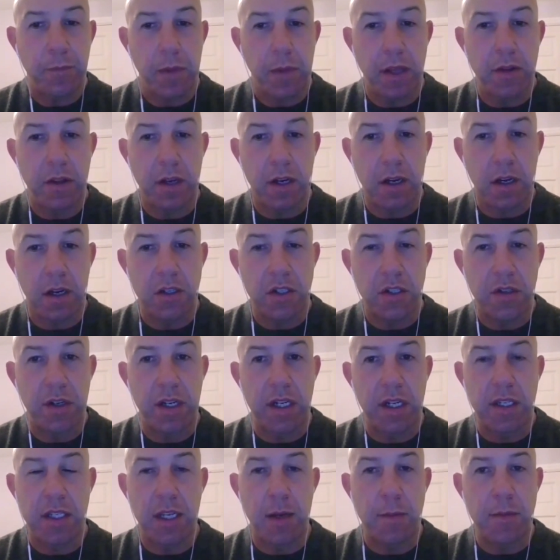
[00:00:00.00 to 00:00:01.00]
in the country
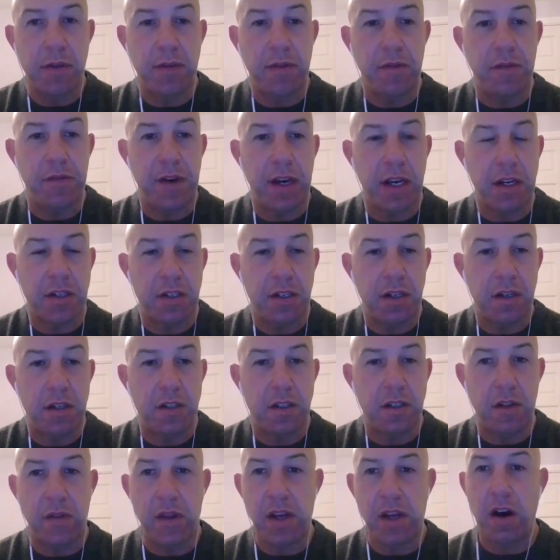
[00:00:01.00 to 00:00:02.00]
in terms of
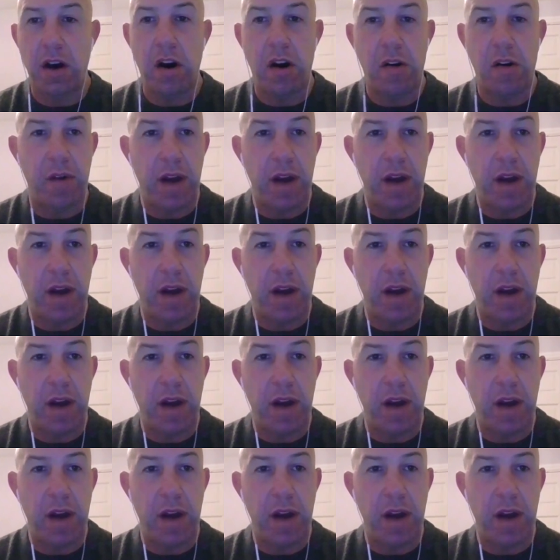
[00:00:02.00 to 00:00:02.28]
infections and the R